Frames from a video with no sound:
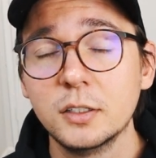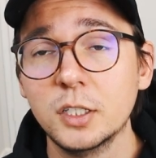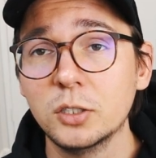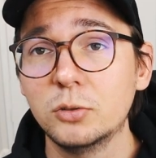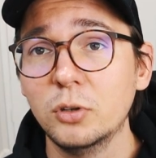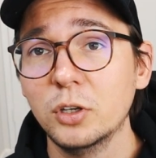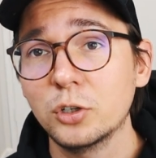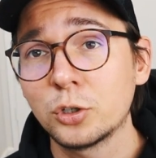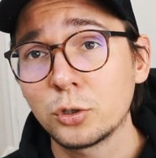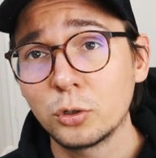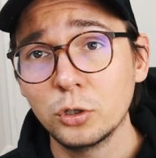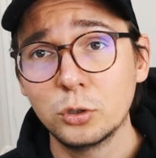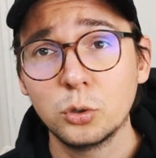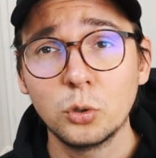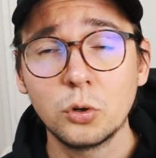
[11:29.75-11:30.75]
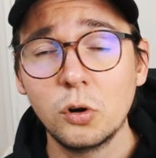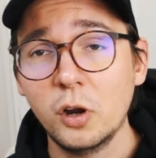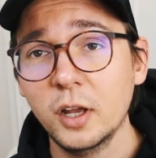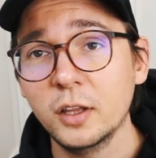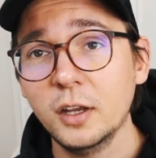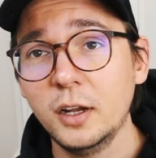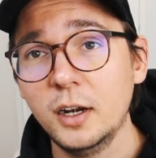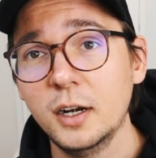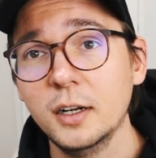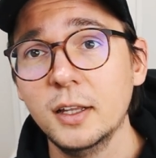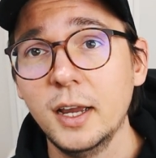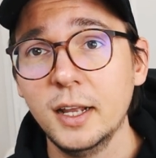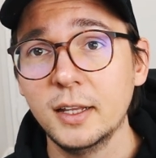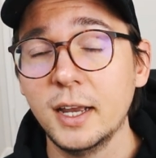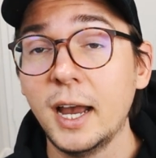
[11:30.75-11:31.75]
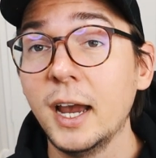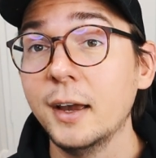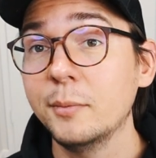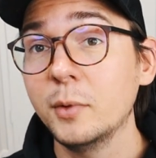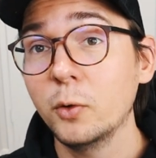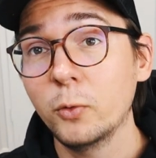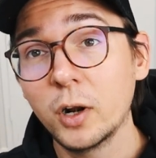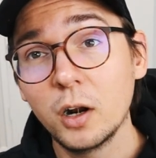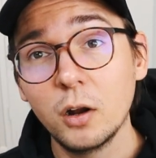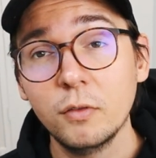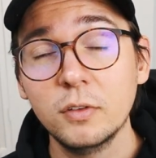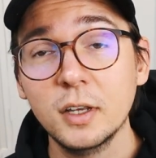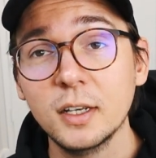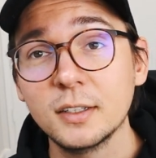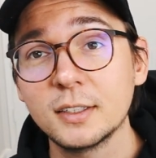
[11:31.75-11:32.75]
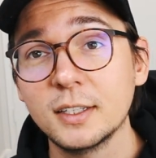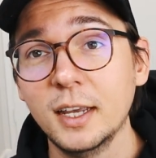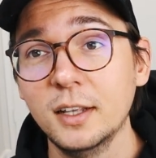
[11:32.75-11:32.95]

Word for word: just to ensure Turo and her that I am aware of this,